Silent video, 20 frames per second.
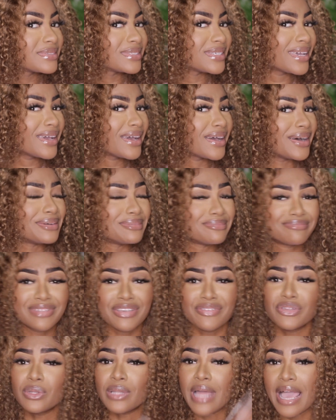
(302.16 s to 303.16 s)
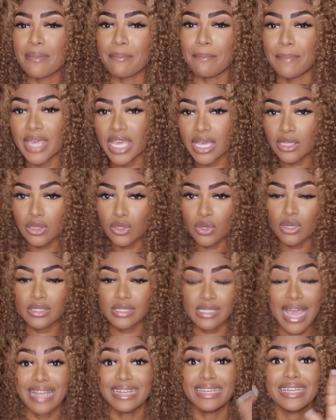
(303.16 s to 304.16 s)
yeah, if you like big
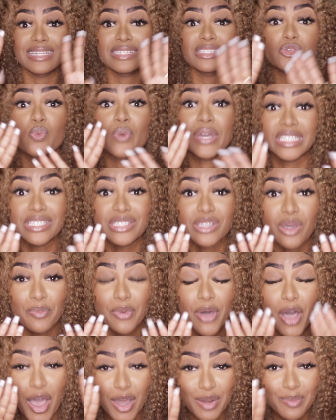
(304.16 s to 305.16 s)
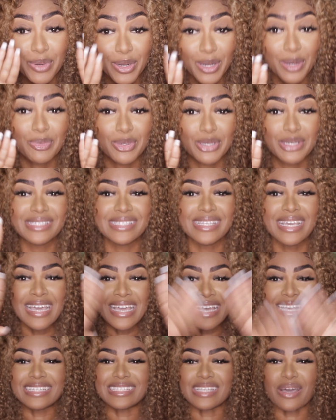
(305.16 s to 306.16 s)
looks, I didn't wet it up on purpose
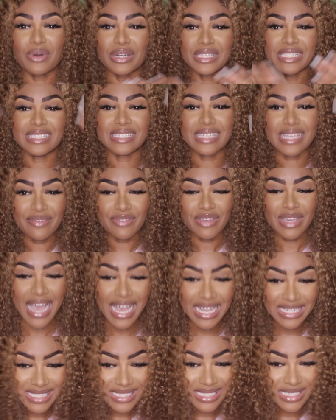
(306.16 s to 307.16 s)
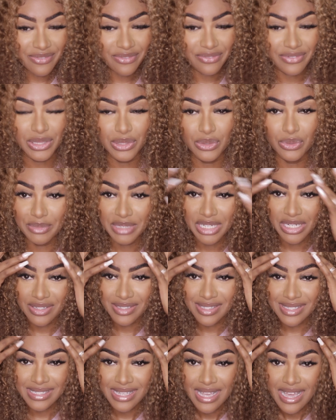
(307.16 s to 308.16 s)
because I wanted to give you guys this
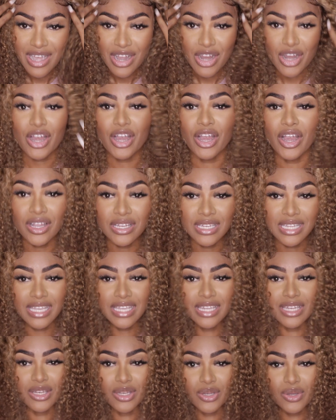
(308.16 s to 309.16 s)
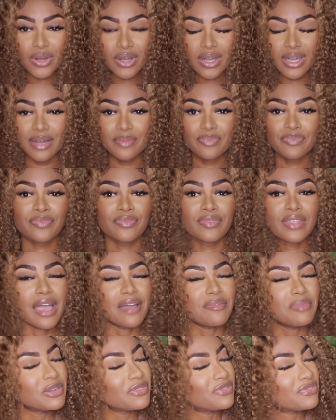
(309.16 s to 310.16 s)
voluminous curly look.
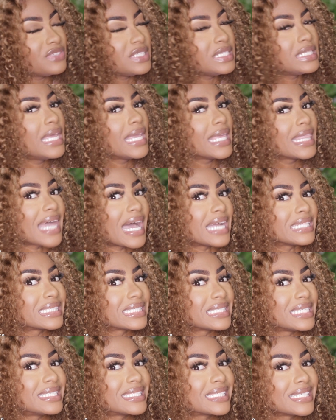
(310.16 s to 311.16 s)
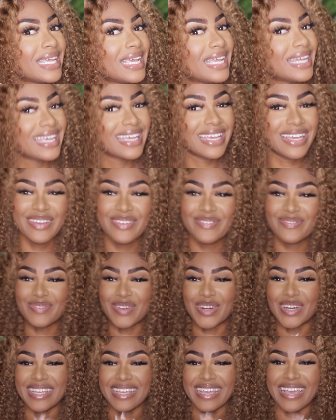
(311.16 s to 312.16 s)
I've been feeling that since lately.
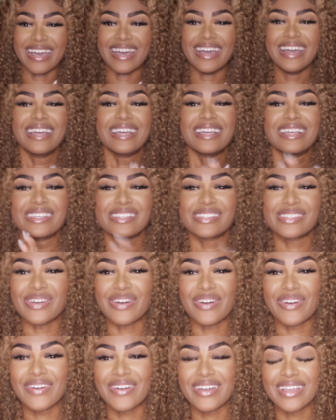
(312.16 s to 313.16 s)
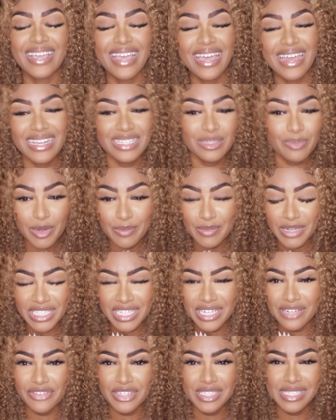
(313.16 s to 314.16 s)
But yeah, so yeah, that's pretty
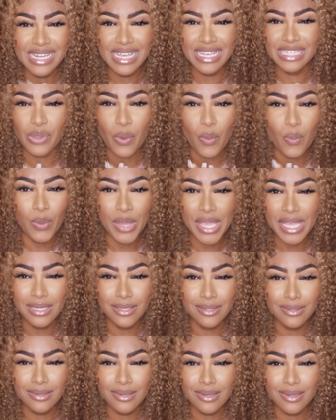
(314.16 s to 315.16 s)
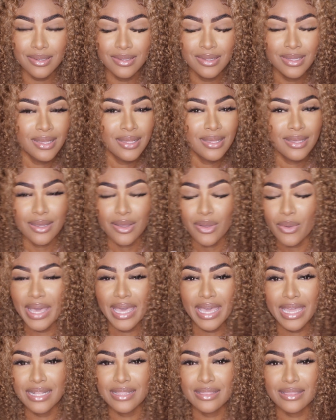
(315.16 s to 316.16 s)
much it for today's wig look. Go
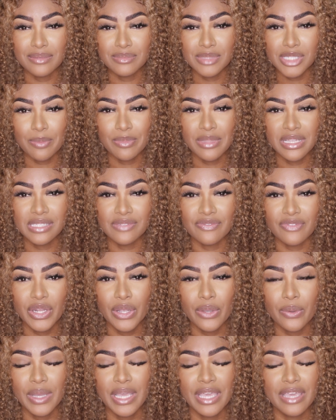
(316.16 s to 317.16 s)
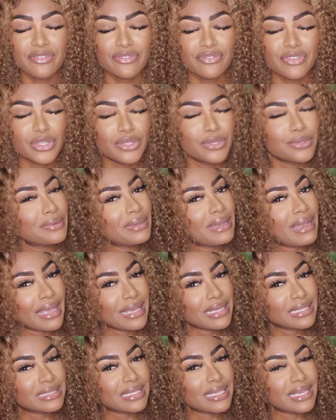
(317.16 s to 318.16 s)
ahead and thumbs up this video if you
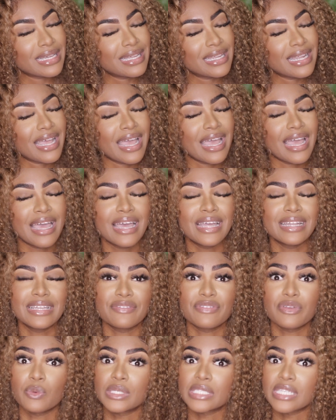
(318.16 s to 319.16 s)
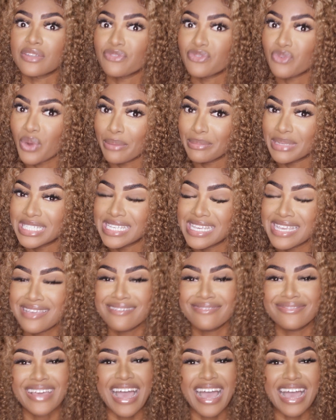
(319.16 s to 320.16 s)
liked it and if it was
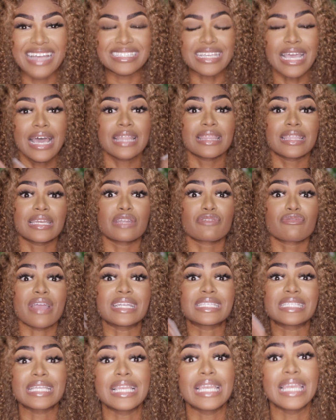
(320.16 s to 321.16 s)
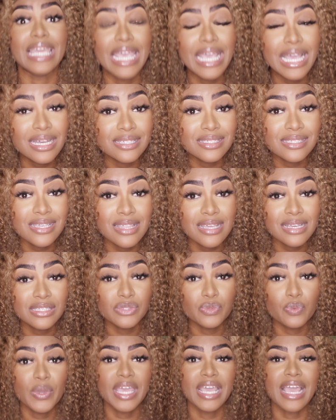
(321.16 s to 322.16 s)
informative, and the direct link to
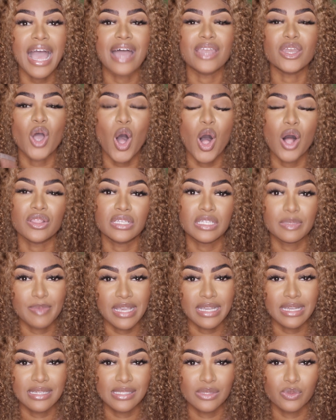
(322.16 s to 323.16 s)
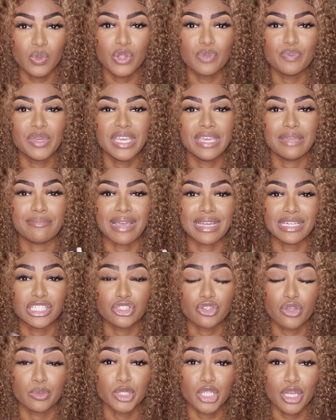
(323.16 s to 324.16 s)
this wig and all the specs will be in my
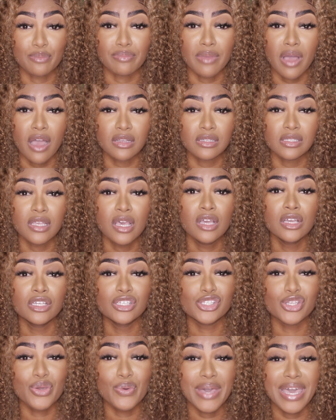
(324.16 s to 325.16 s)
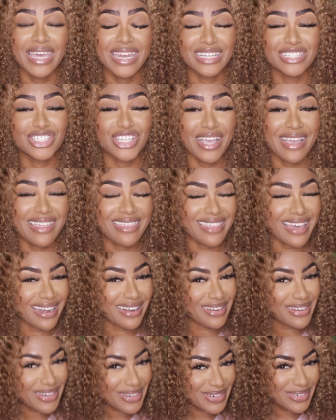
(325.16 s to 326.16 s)
description box, so go ahead and check that
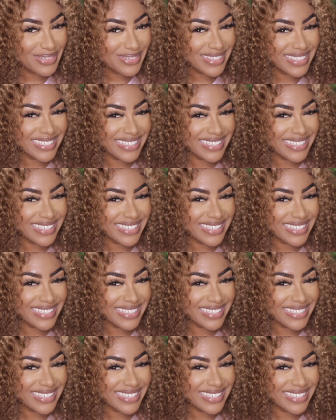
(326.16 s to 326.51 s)
out,